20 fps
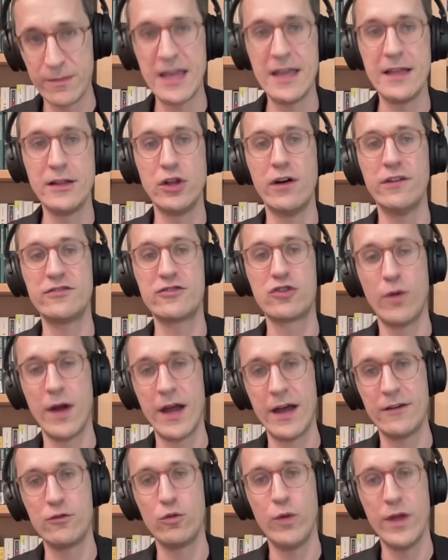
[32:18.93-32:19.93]
he lost
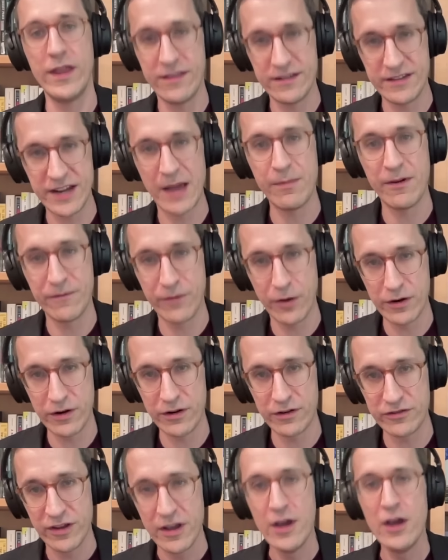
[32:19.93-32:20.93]
ground with the type of
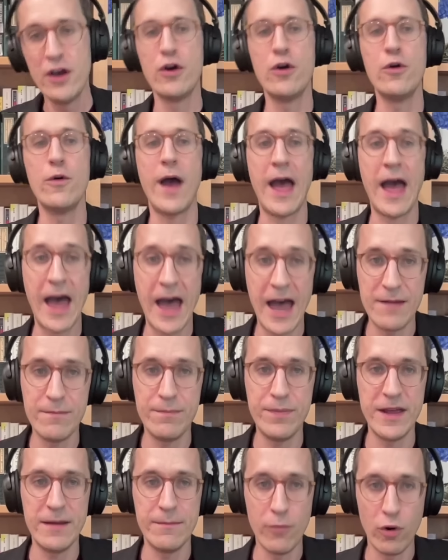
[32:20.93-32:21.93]
voters who had
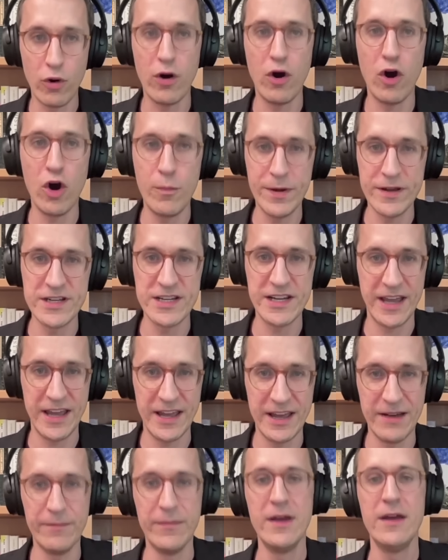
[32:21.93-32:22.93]
been more open to
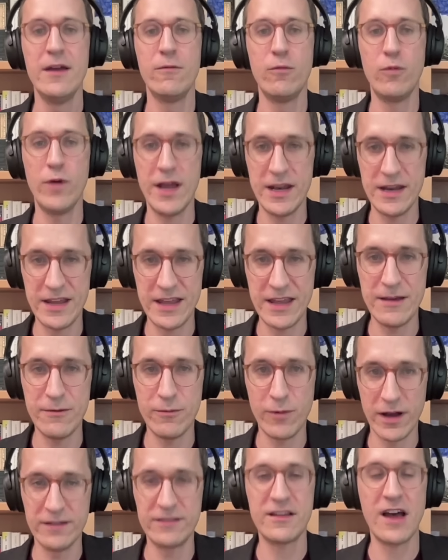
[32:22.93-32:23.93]
him when he
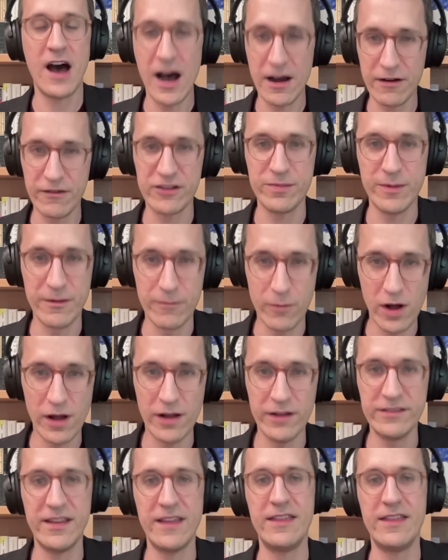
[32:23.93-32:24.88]
was Congressman Walz.